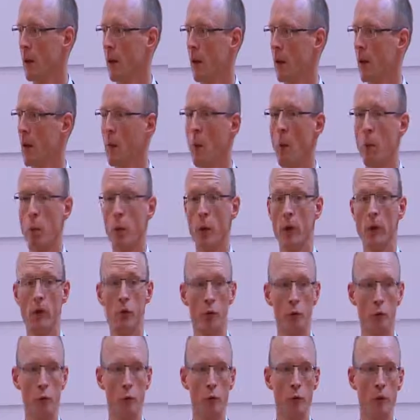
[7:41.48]
They come up with
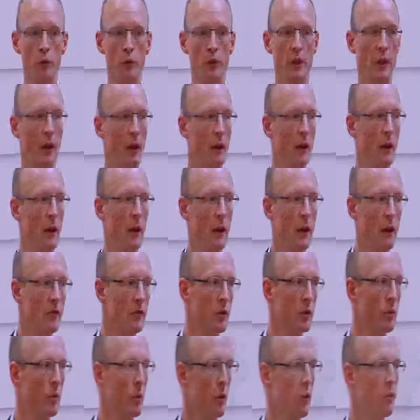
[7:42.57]
tools and
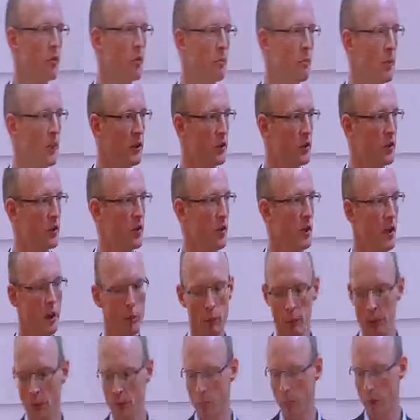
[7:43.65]
guidelines and policy measures that
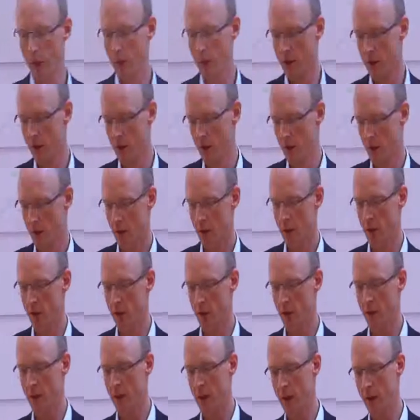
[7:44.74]
can be applied
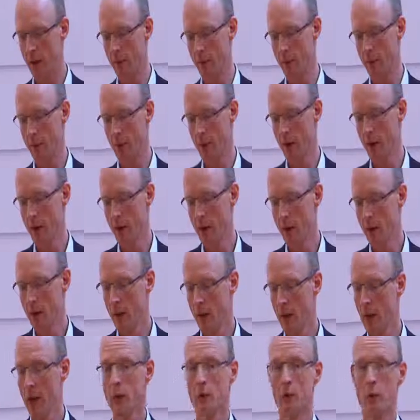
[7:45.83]
here and there.
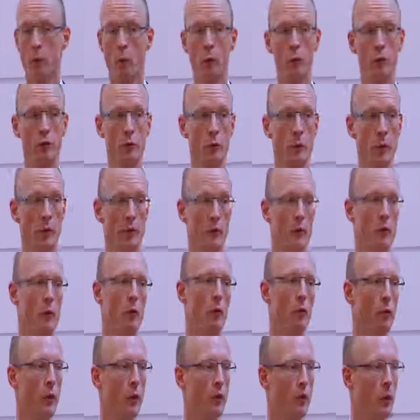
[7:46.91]
And of course, with
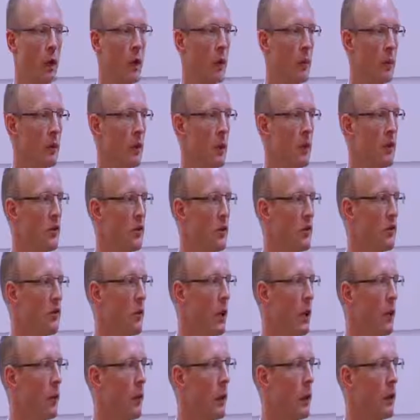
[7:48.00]
concrete recommendations,
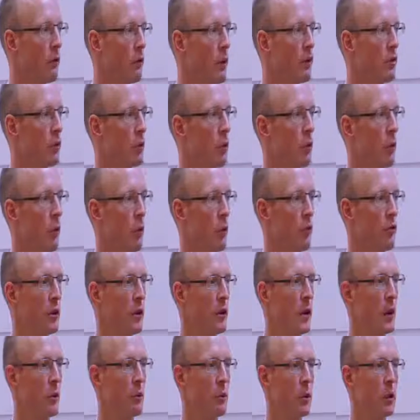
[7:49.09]
how a regional policy
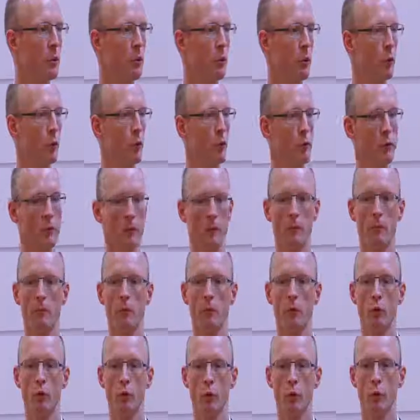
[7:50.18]
can be improved
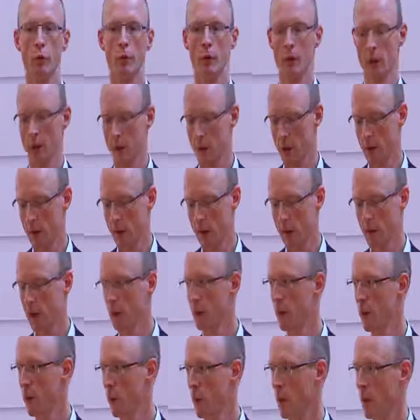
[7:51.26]
to,
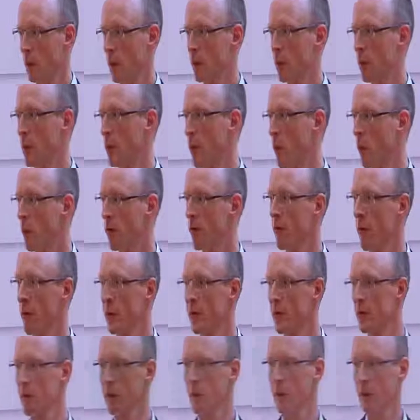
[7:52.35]
well, to be more
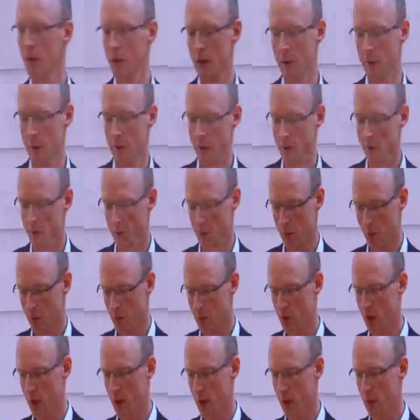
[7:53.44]
effective in
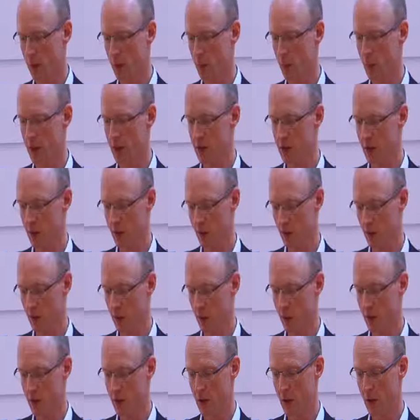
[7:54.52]
retaining and managing
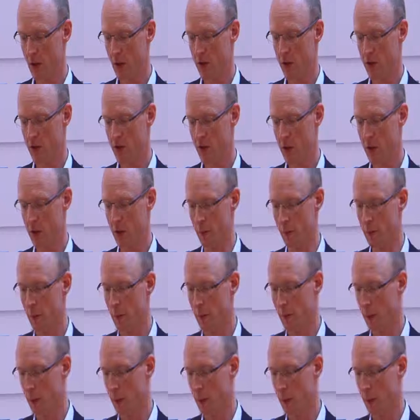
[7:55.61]
talent and skill.